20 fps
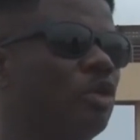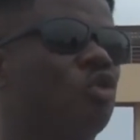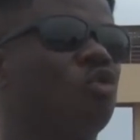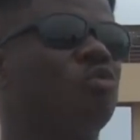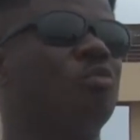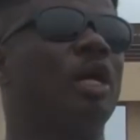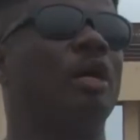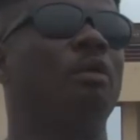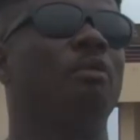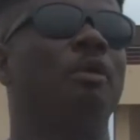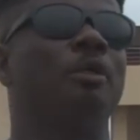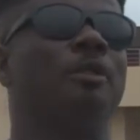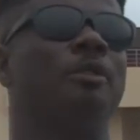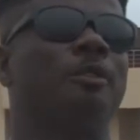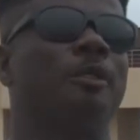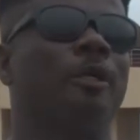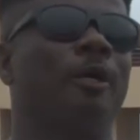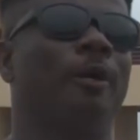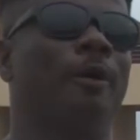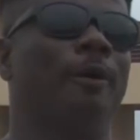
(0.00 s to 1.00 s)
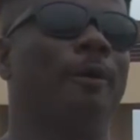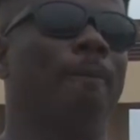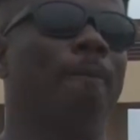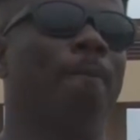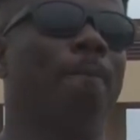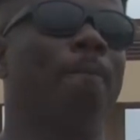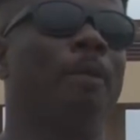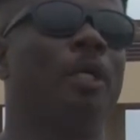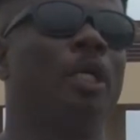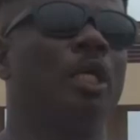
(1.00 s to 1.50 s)
Nkrumah
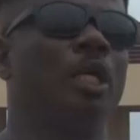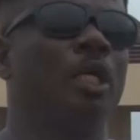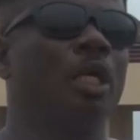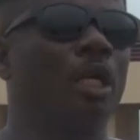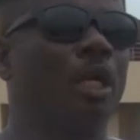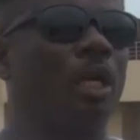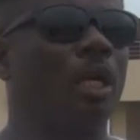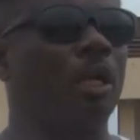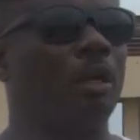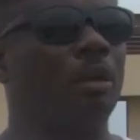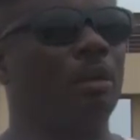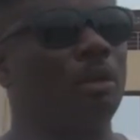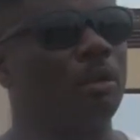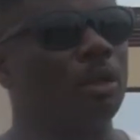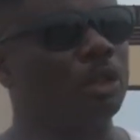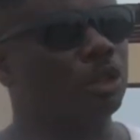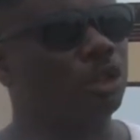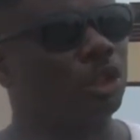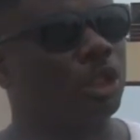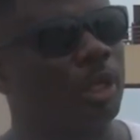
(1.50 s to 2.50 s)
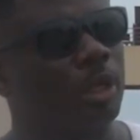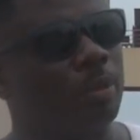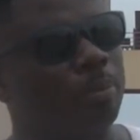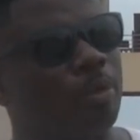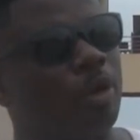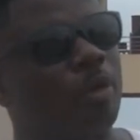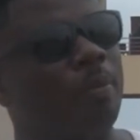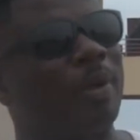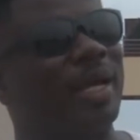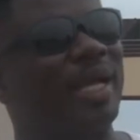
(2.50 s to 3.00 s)
was
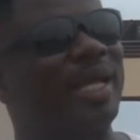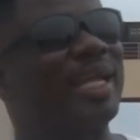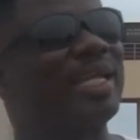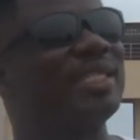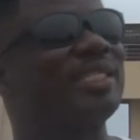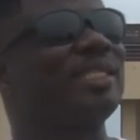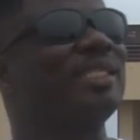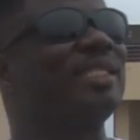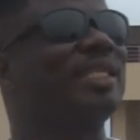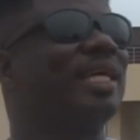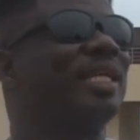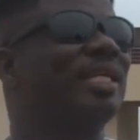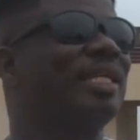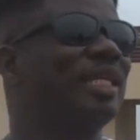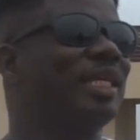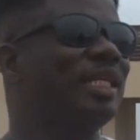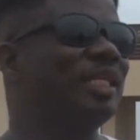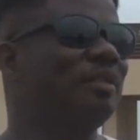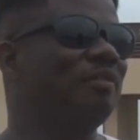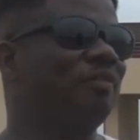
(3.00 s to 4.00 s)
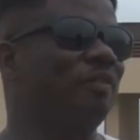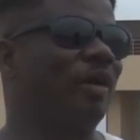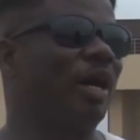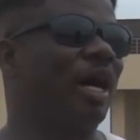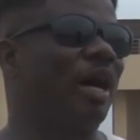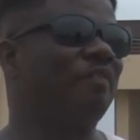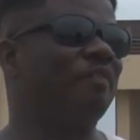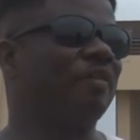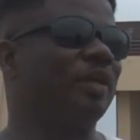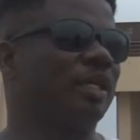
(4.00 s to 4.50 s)
propagating the need for
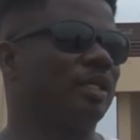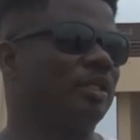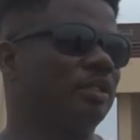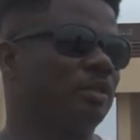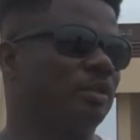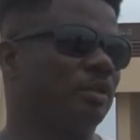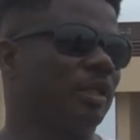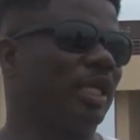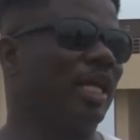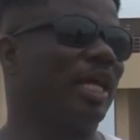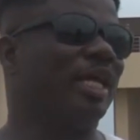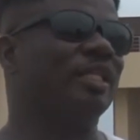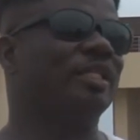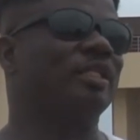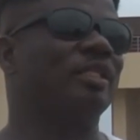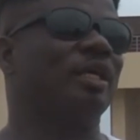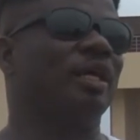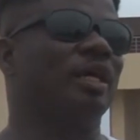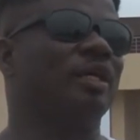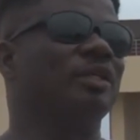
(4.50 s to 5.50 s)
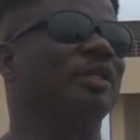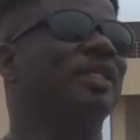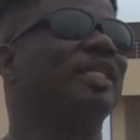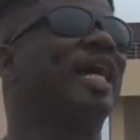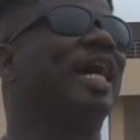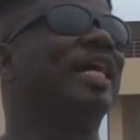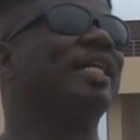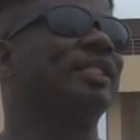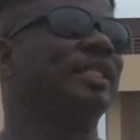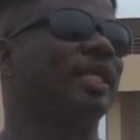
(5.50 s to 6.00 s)
Africans to get
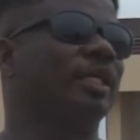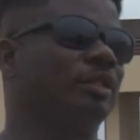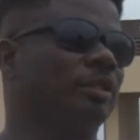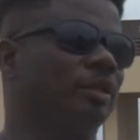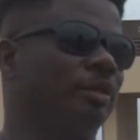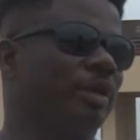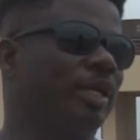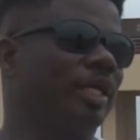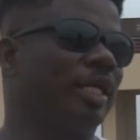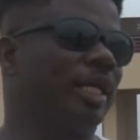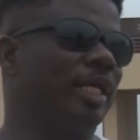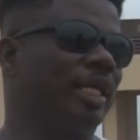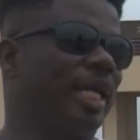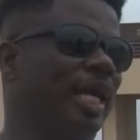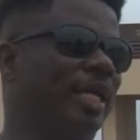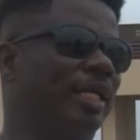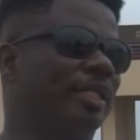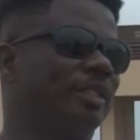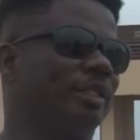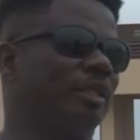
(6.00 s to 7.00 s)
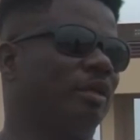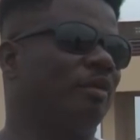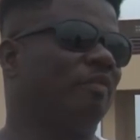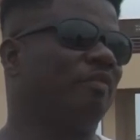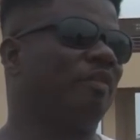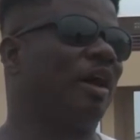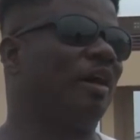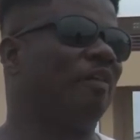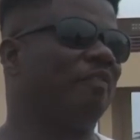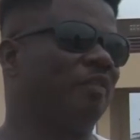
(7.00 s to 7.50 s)
united, to create a United States
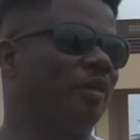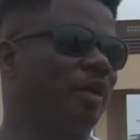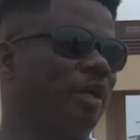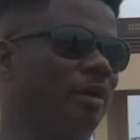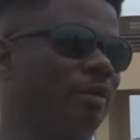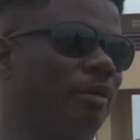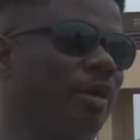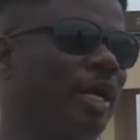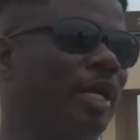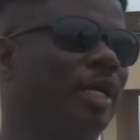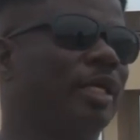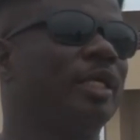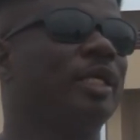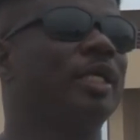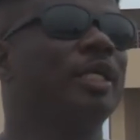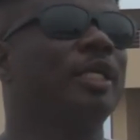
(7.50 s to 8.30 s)
of Africa, right?